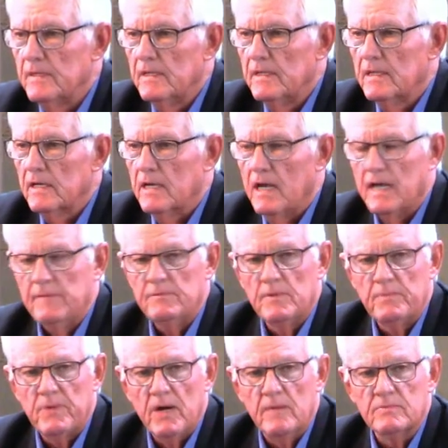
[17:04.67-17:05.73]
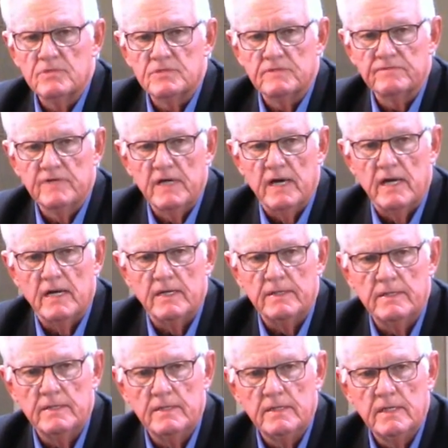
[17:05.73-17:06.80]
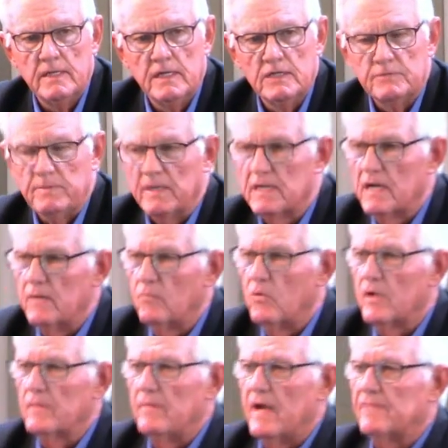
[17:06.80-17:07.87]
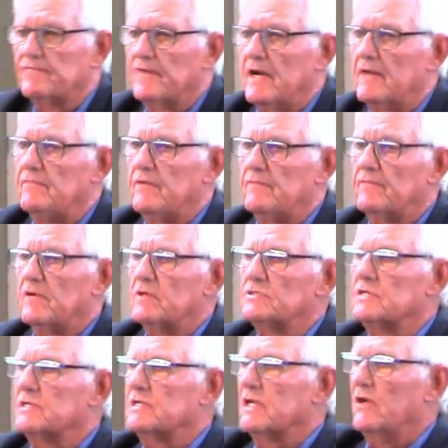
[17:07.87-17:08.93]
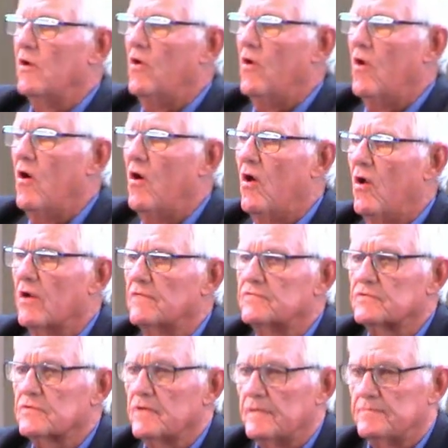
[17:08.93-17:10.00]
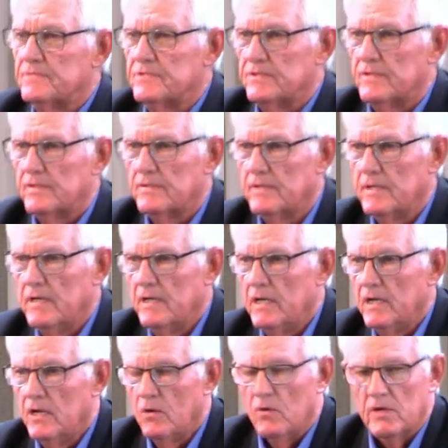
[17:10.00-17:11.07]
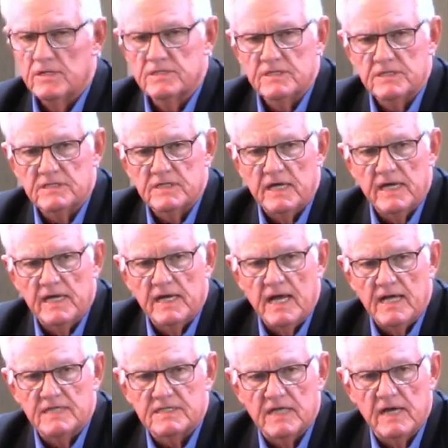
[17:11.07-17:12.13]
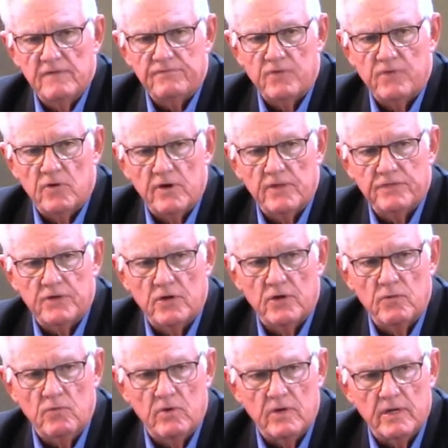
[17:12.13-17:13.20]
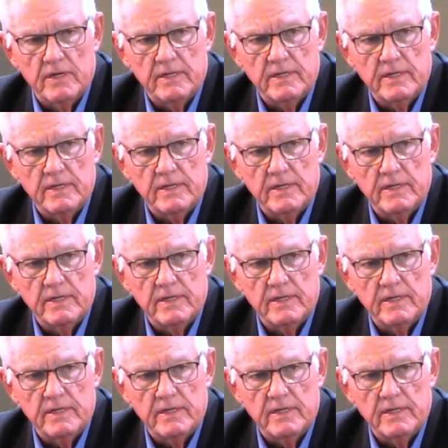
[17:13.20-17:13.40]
Claim the promise of God. It's become one of my favorite verses in all of Scripture. What does it say in Isaiah 40, 31?